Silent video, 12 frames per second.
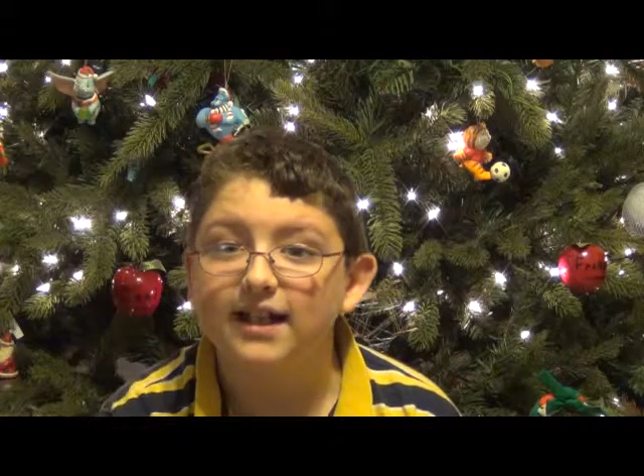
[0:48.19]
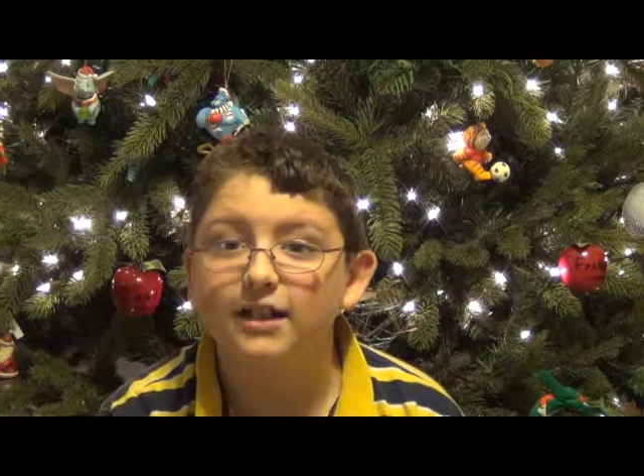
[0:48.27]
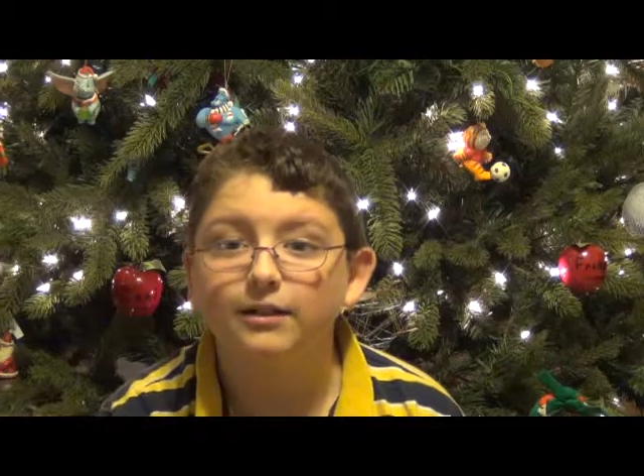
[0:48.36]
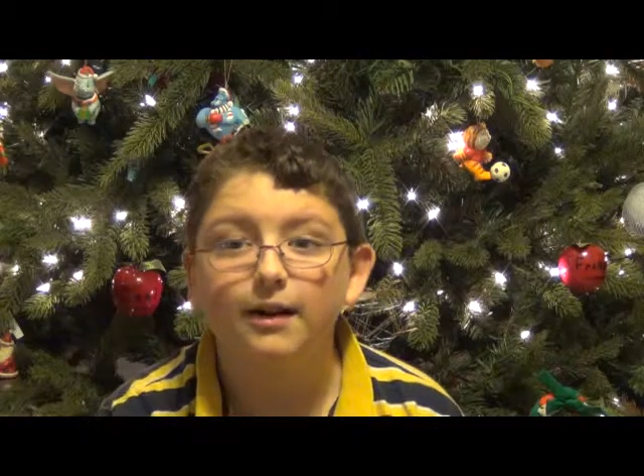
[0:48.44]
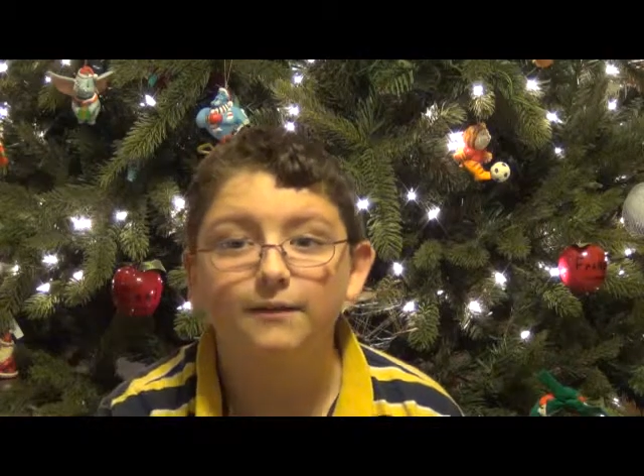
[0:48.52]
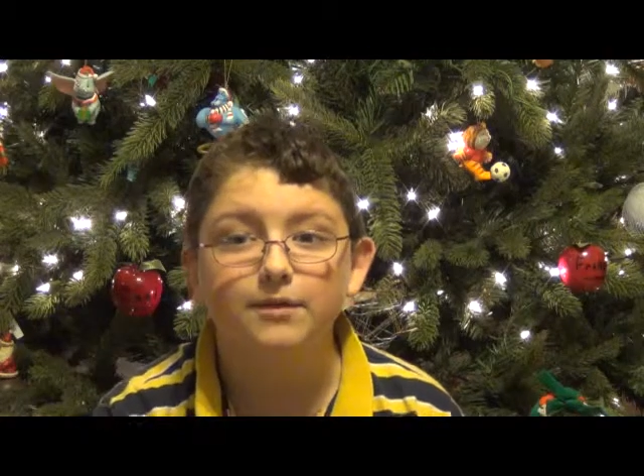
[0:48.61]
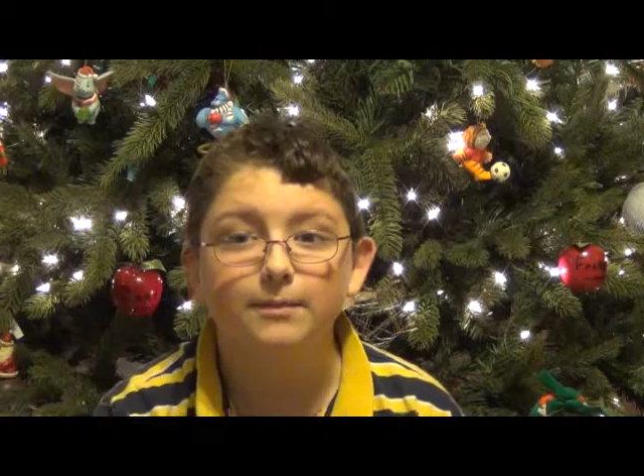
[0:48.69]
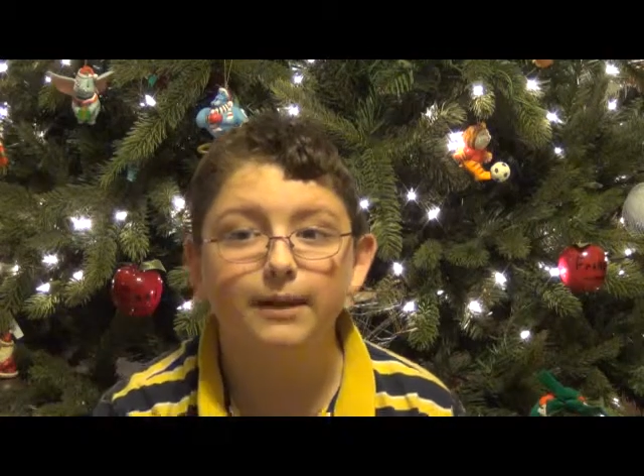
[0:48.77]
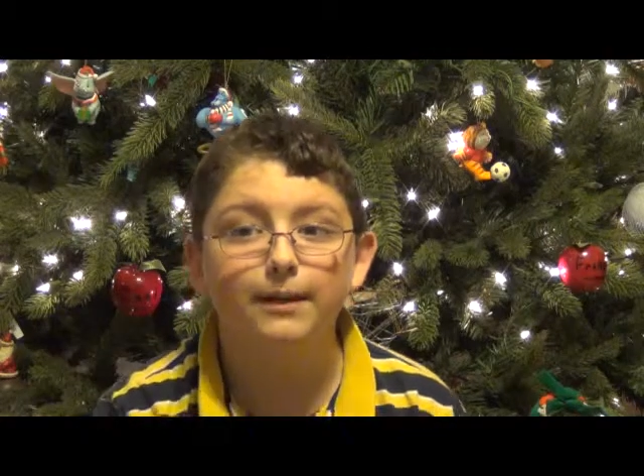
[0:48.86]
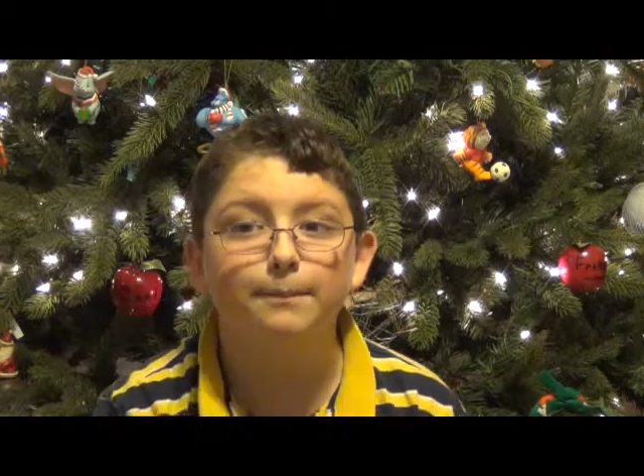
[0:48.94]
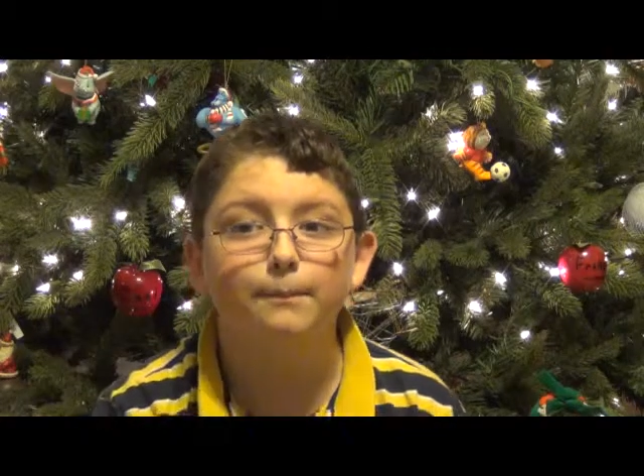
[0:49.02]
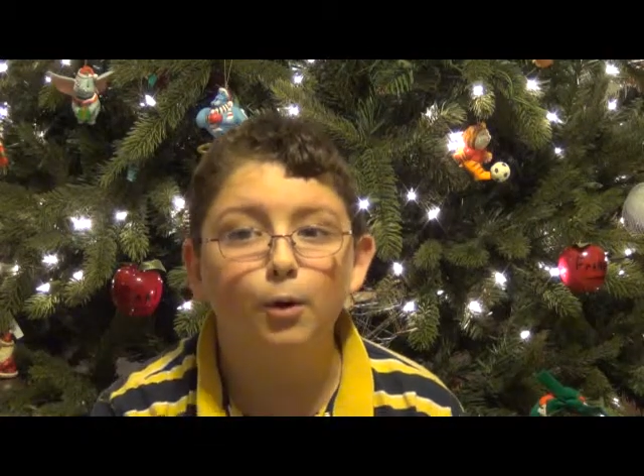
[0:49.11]
and you have to
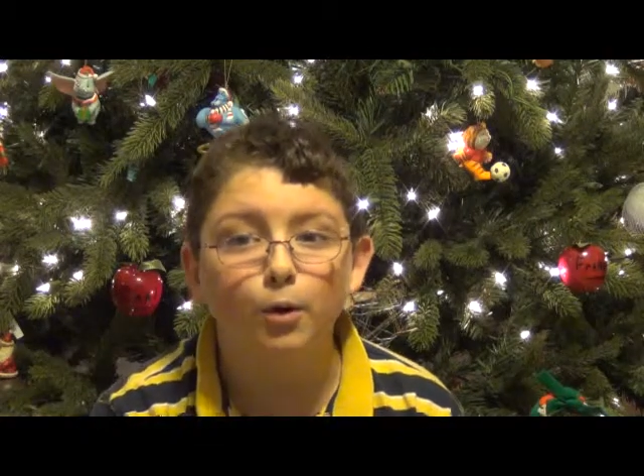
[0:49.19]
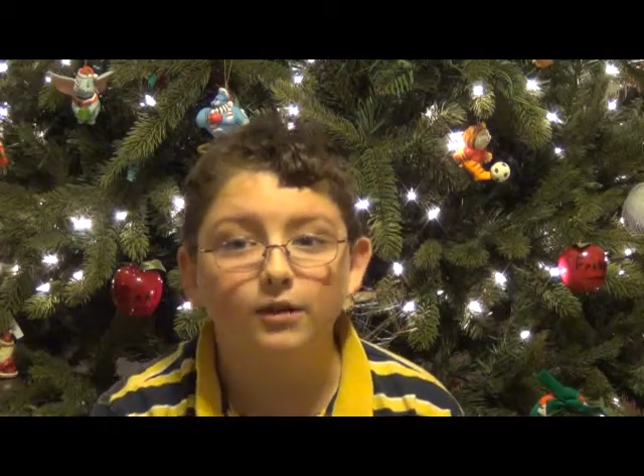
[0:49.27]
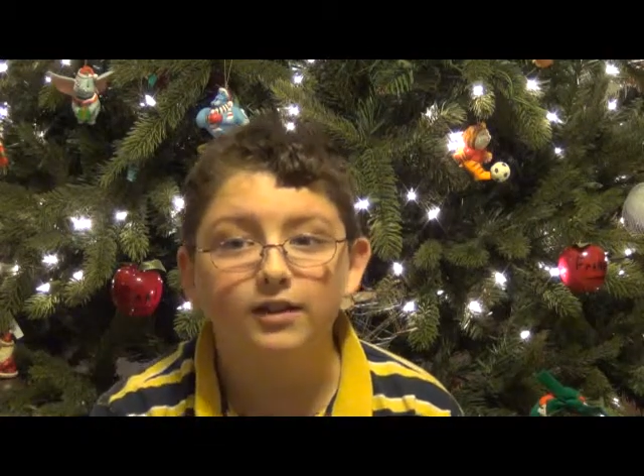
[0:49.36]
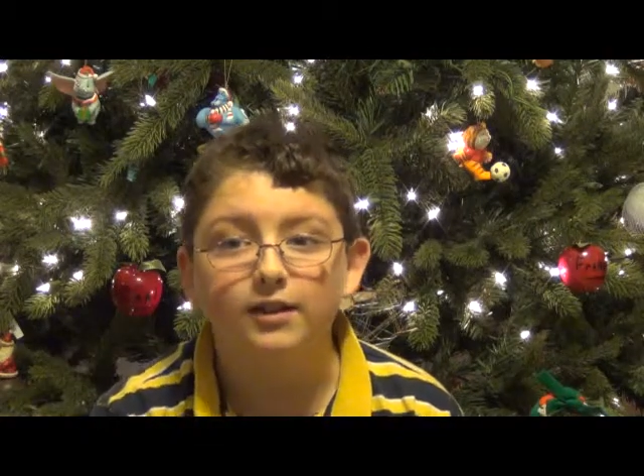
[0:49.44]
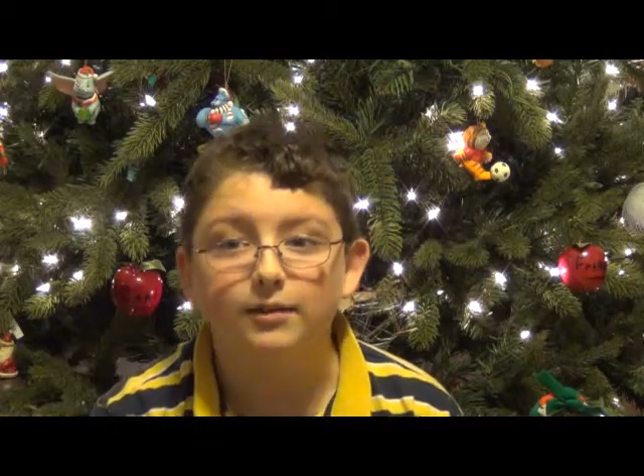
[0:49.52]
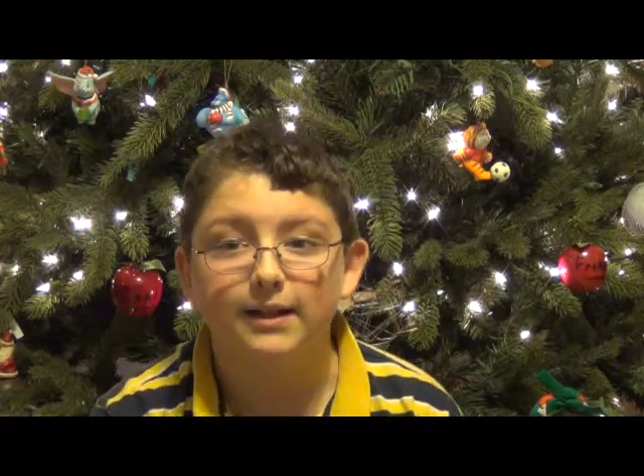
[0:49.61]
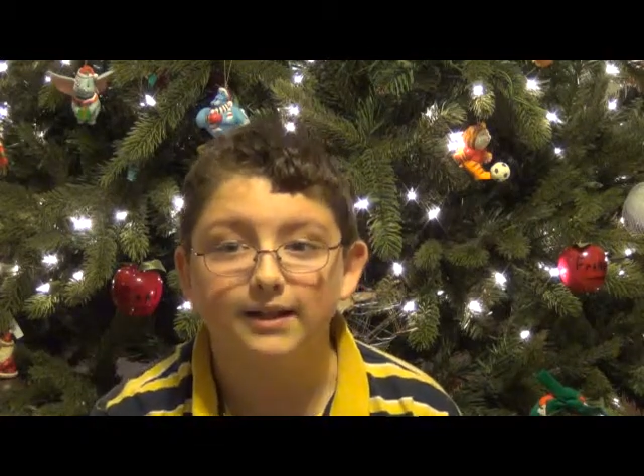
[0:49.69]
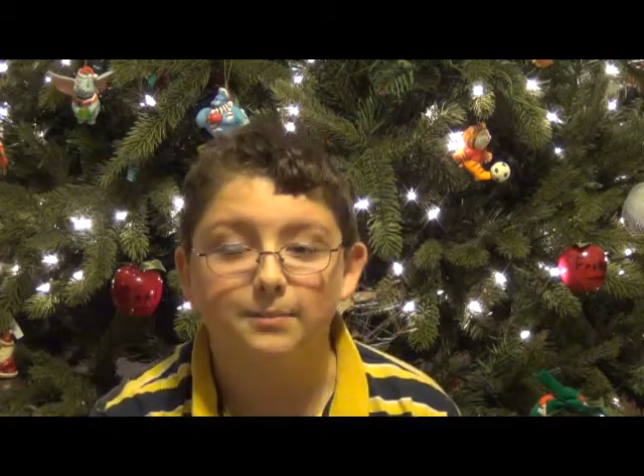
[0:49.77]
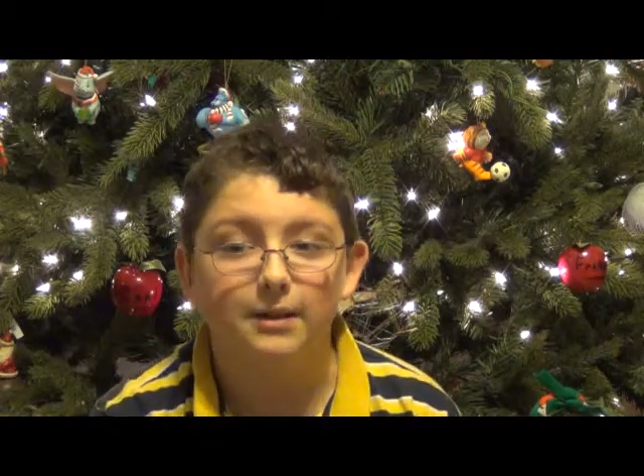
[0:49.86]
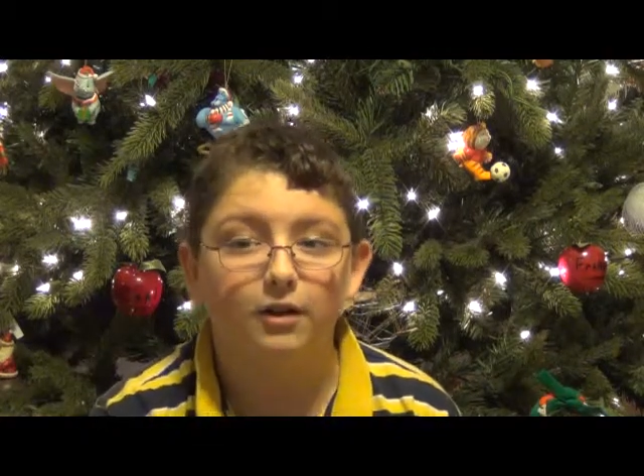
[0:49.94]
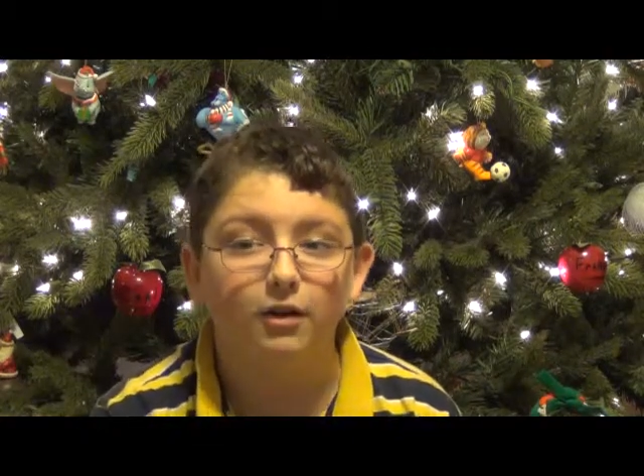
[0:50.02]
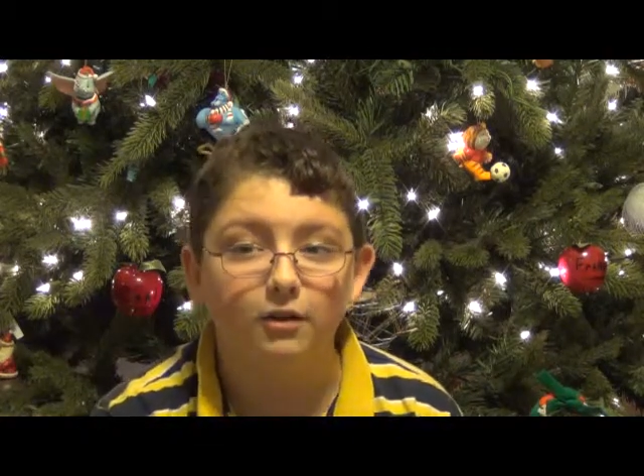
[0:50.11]
make more than the
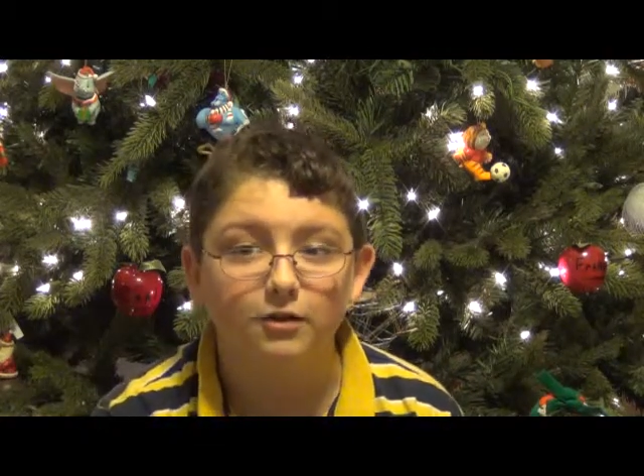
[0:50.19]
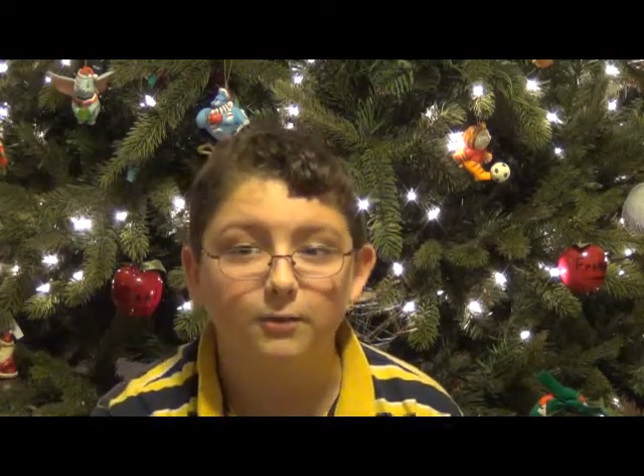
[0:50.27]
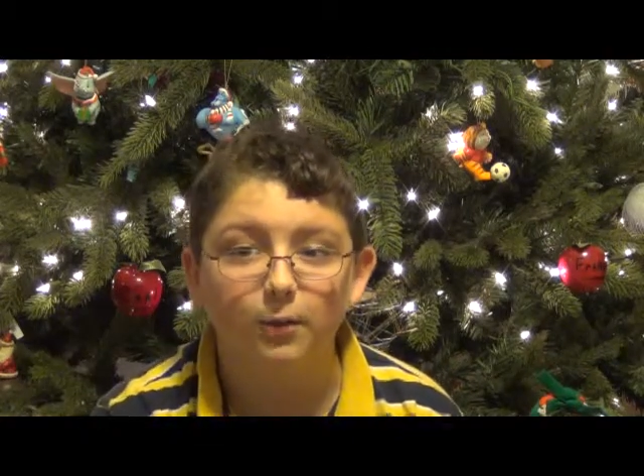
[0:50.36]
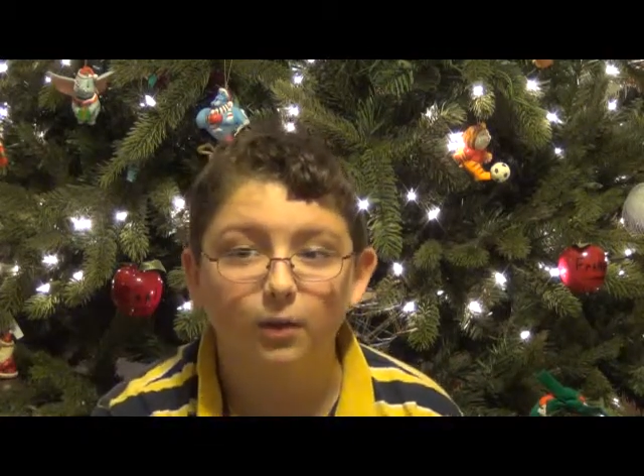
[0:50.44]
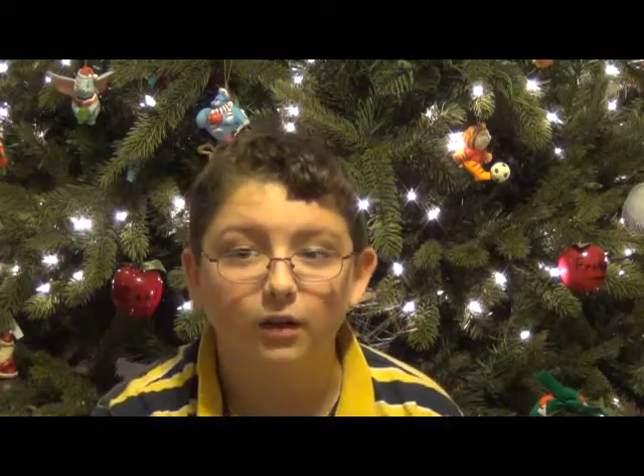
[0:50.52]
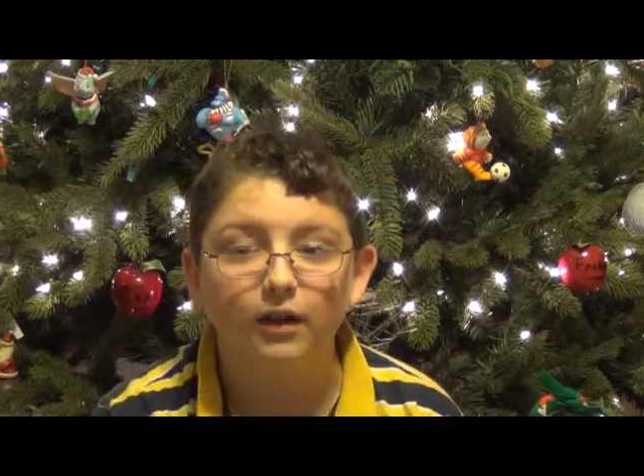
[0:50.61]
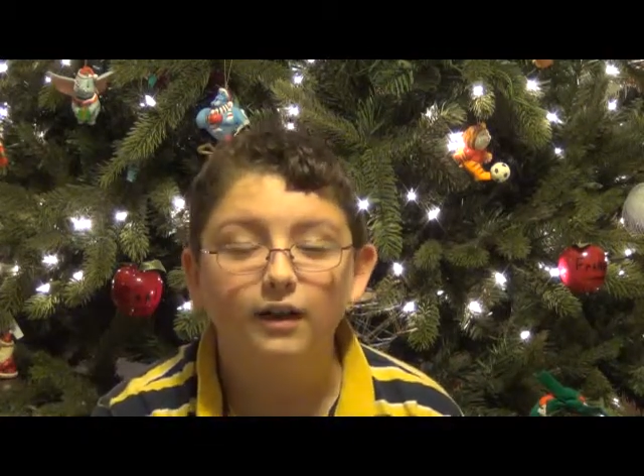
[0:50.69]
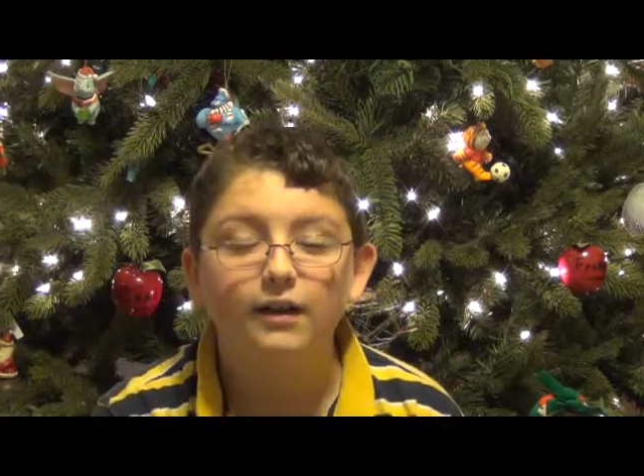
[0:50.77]
recipe calls for